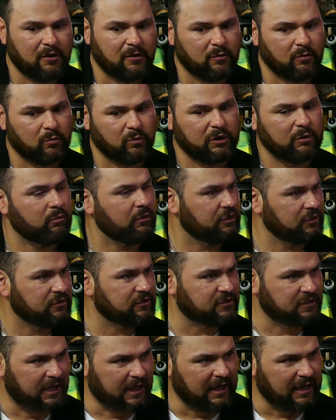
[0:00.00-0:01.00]
When were you
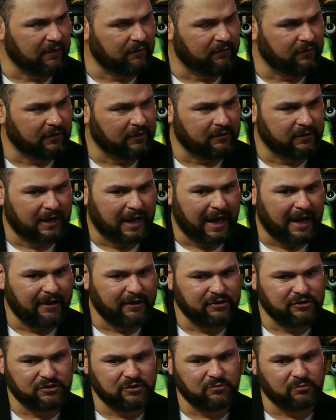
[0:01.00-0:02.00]
saved, and how
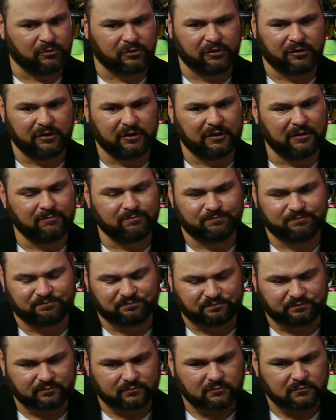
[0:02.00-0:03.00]
did you really
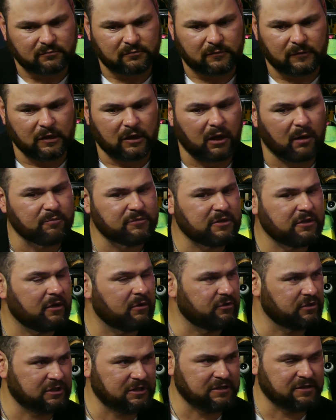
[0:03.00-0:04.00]
come to know
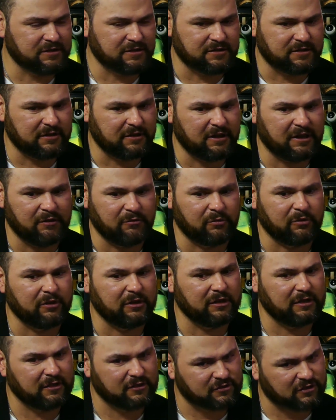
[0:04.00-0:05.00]
Jesus and
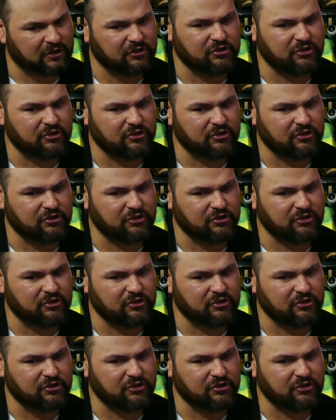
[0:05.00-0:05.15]
really start